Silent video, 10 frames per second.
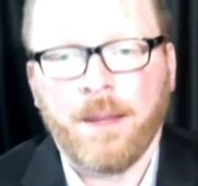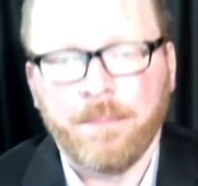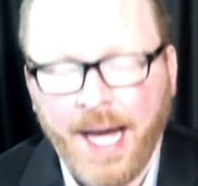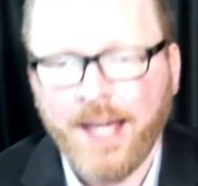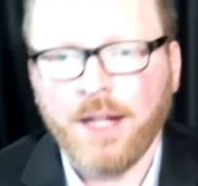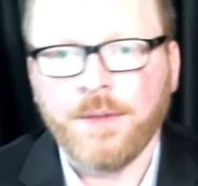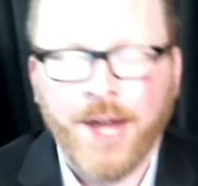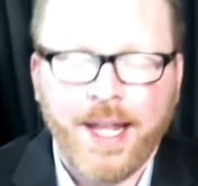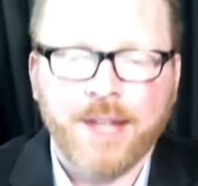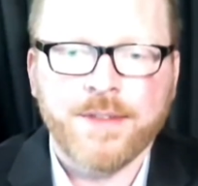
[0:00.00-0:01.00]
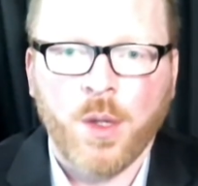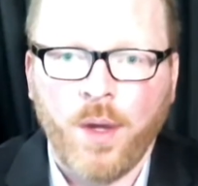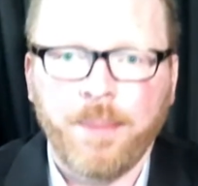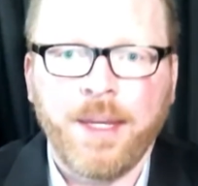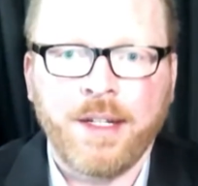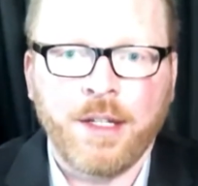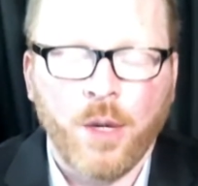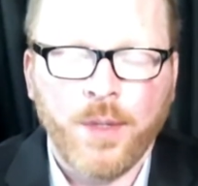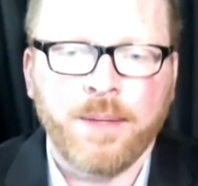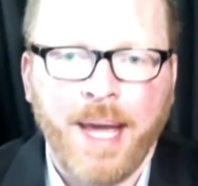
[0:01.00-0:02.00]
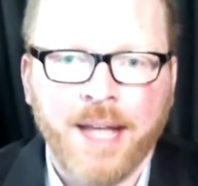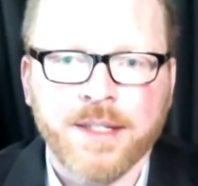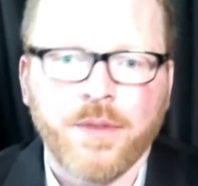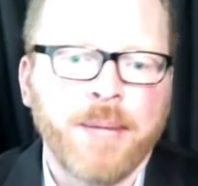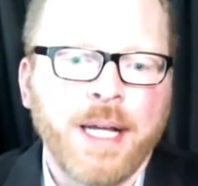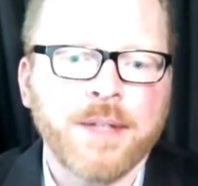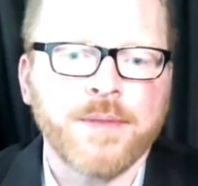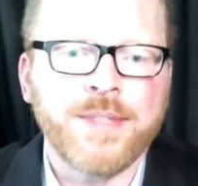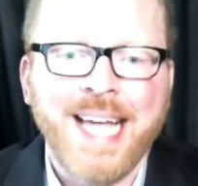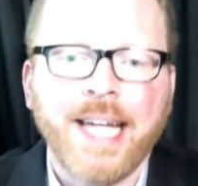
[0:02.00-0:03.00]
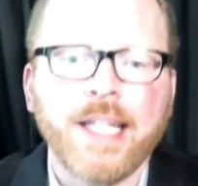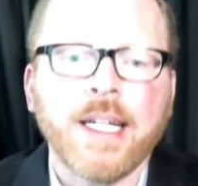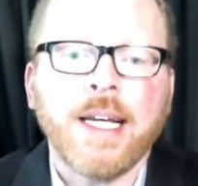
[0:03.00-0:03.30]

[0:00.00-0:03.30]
buy and finance equipment and go into massive amounts of debt,